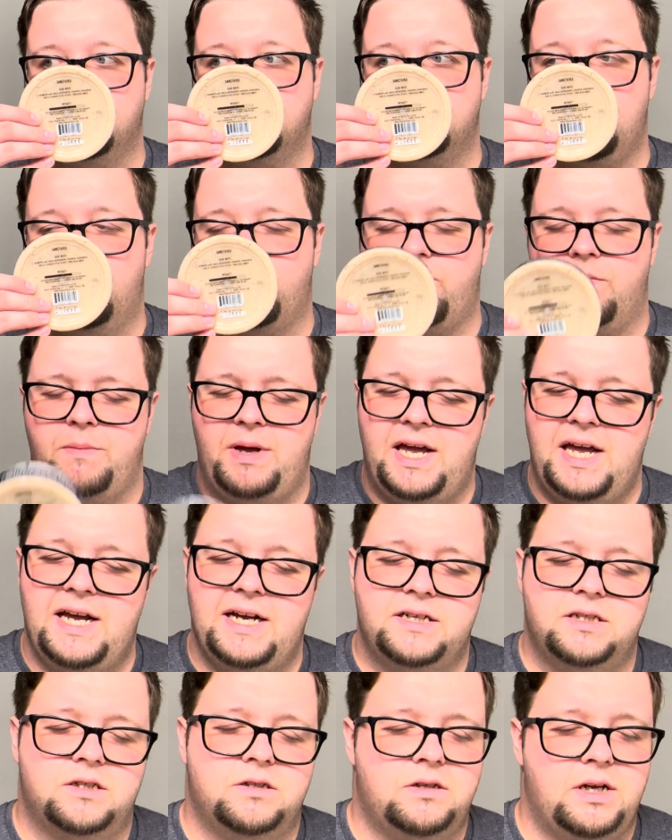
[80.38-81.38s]
for me,
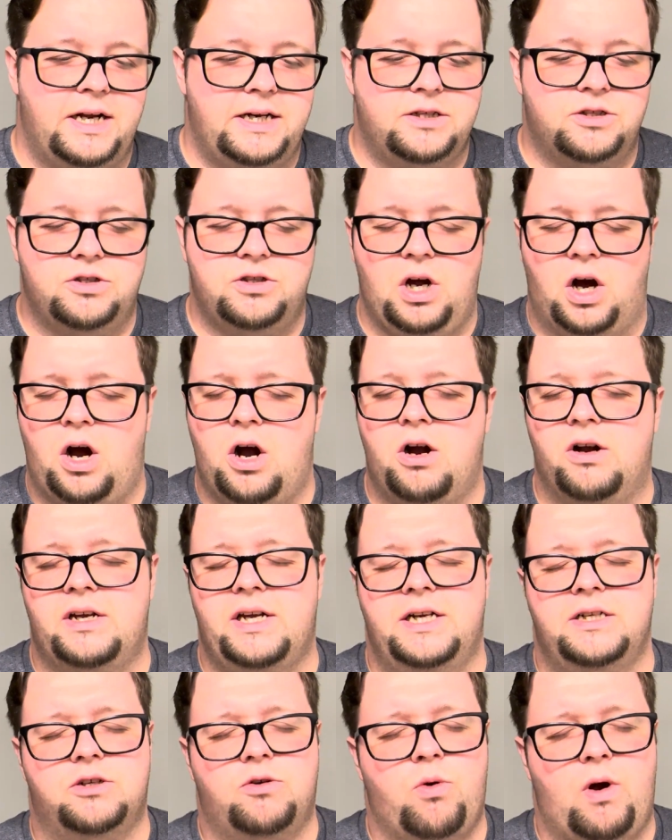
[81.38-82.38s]
it's dark,
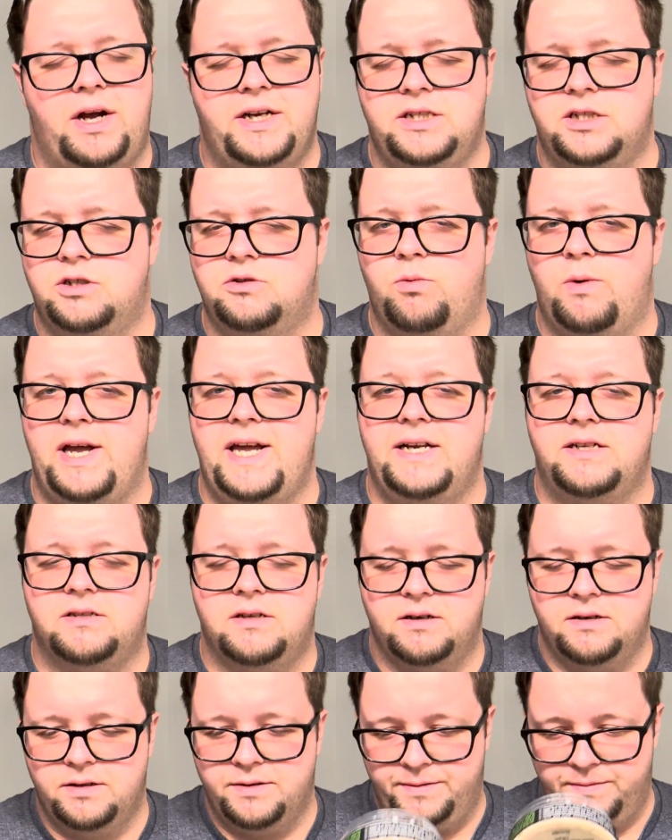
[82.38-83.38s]
it's quite sweet,
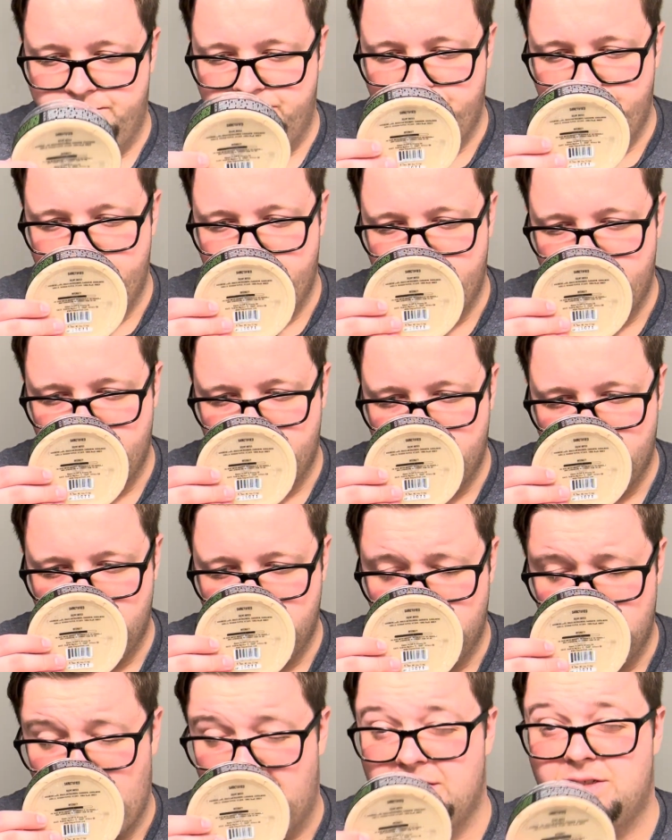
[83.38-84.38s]

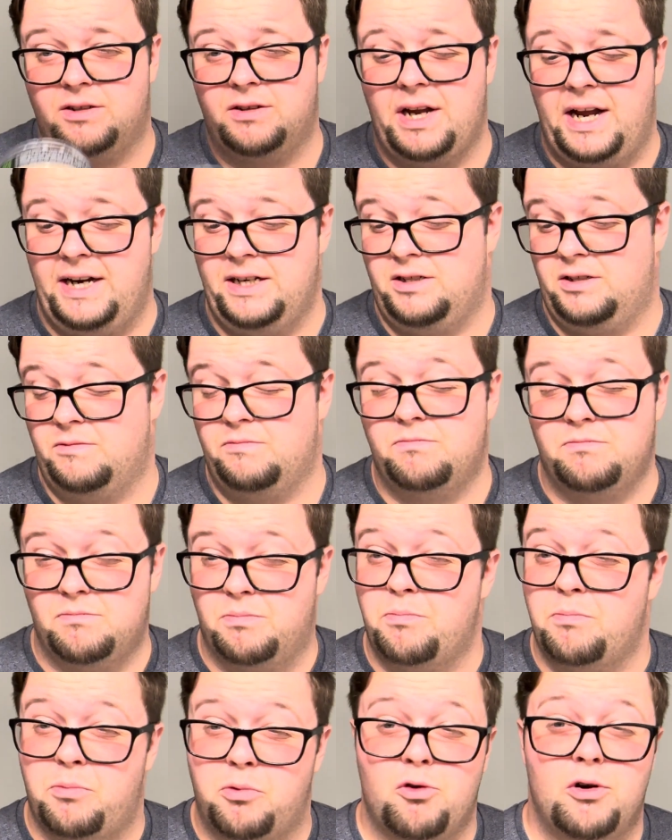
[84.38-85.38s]
it's
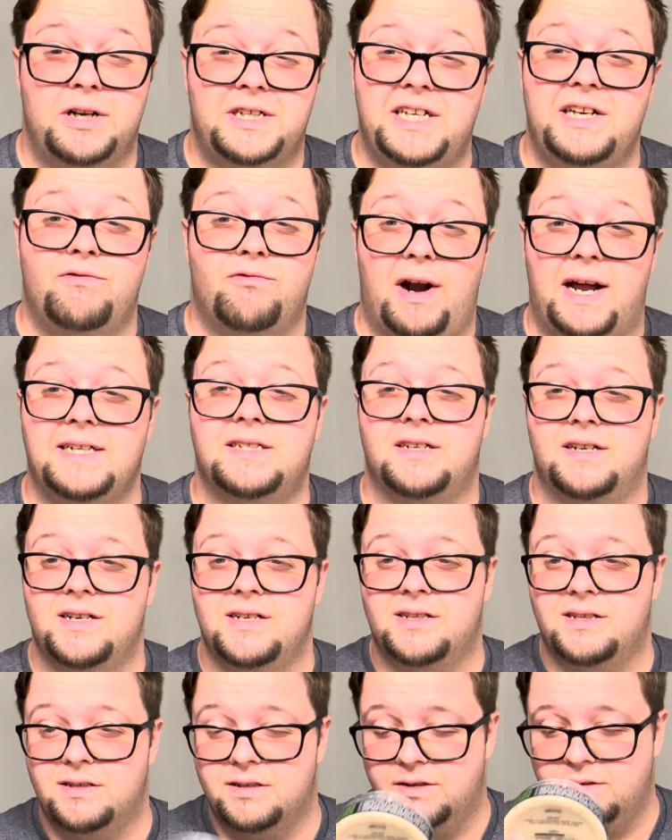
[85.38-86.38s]
pretty
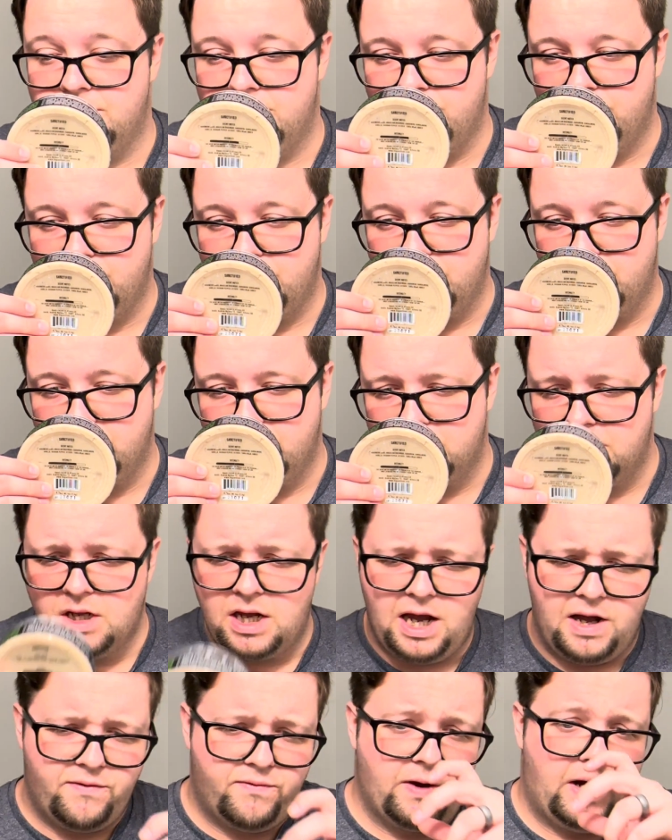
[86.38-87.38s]
resinous.
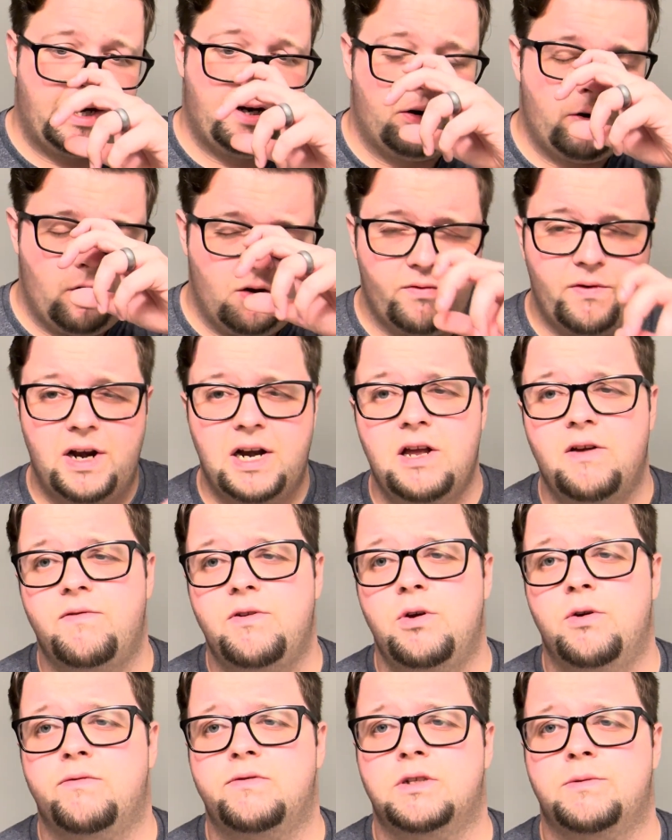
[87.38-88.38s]
I don't know if any of
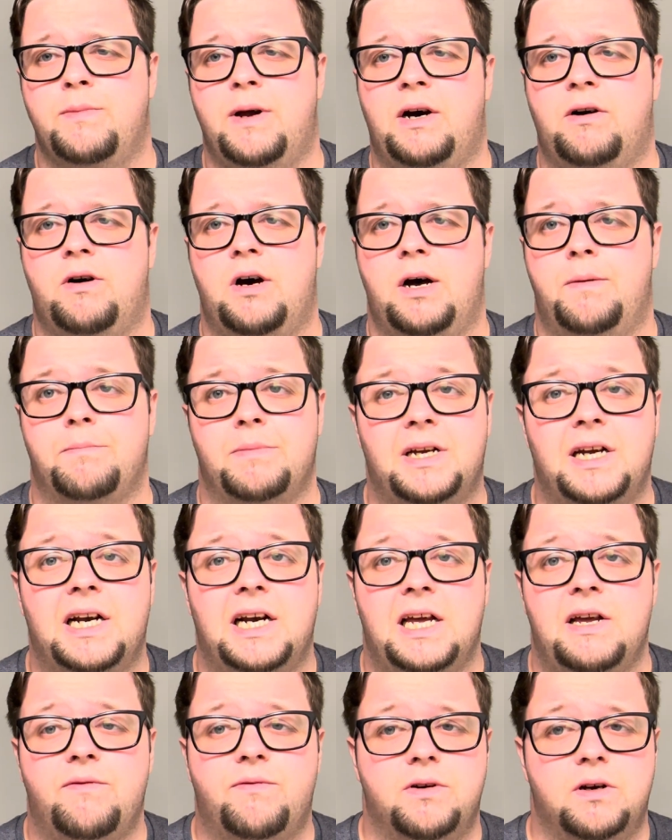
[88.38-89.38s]
you have smelled
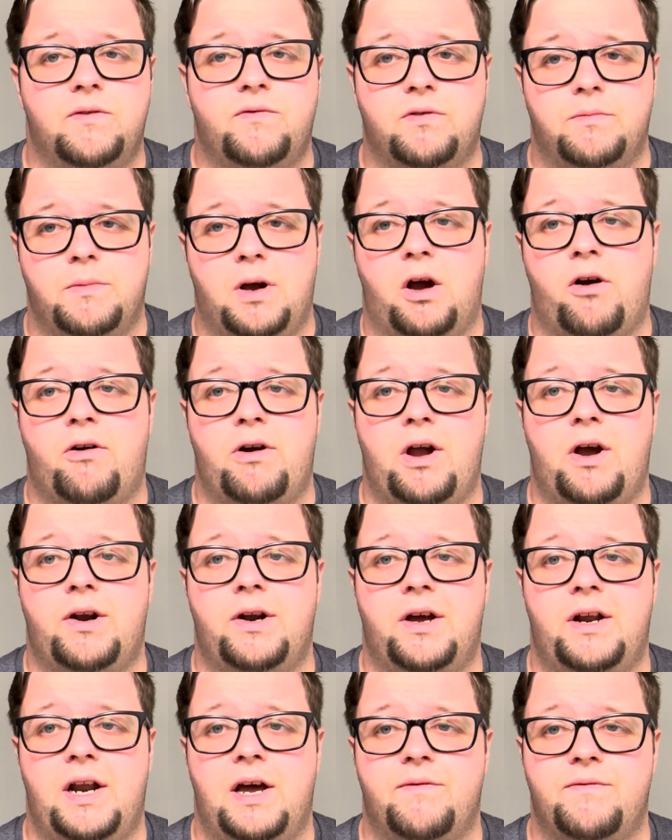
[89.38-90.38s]
Khalifa from
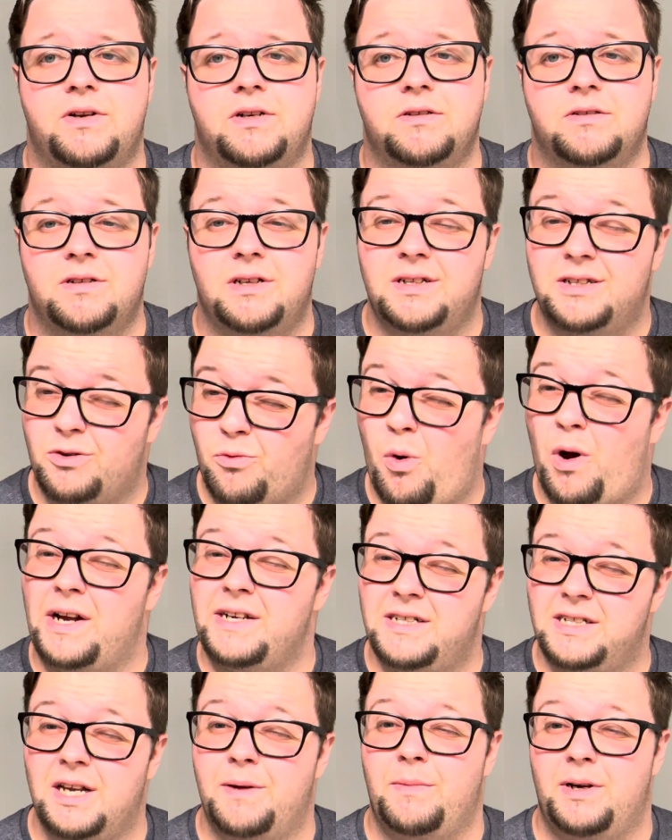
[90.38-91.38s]
Ariana and Evans. It's quite
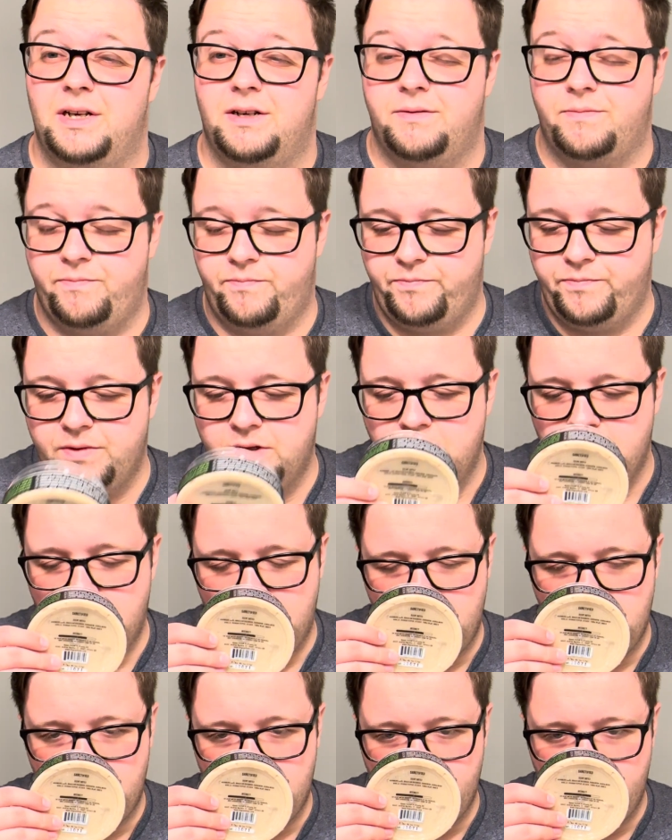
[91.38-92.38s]
similar.
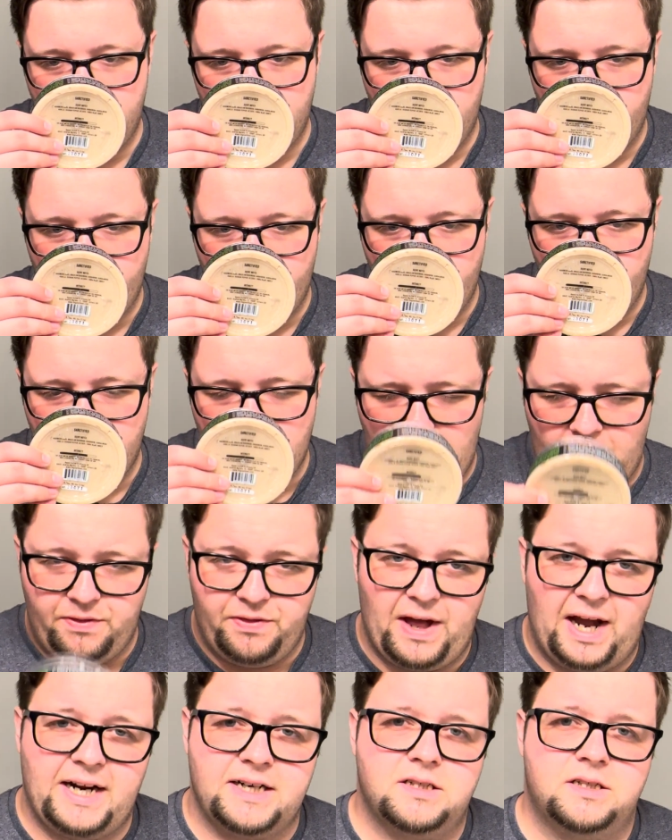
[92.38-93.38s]
And
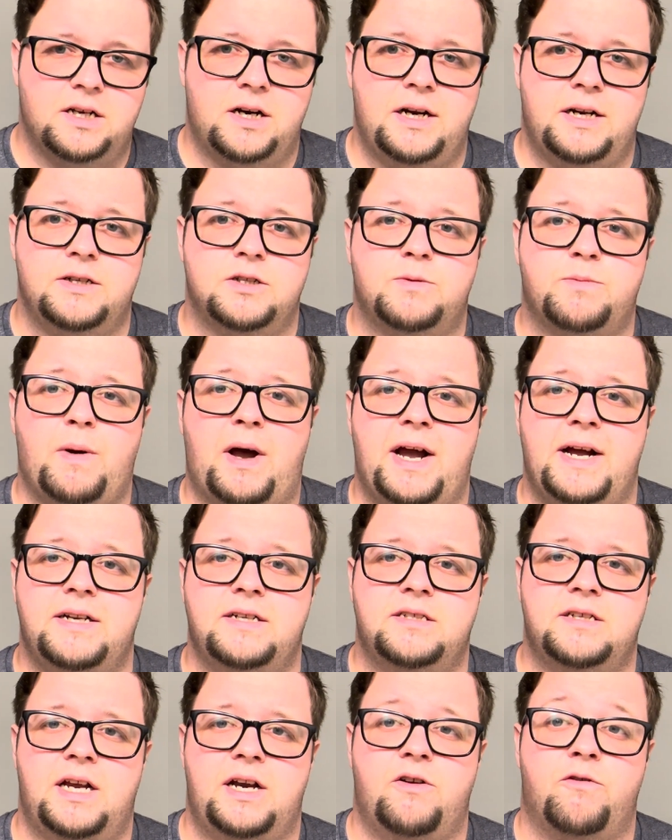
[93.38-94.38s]
that's an inspired
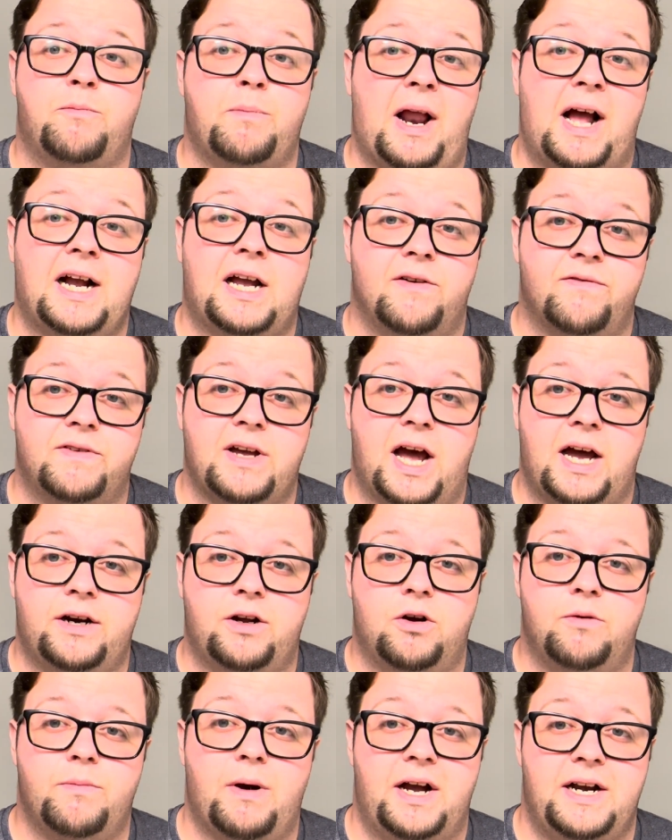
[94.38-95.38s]
scent of Black
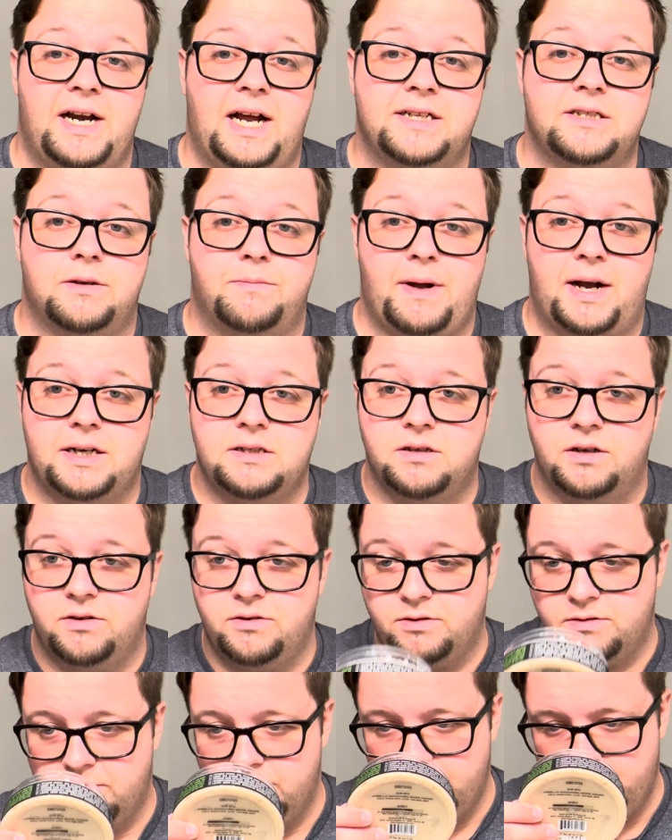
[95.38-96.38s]
Afghano by Nasamato.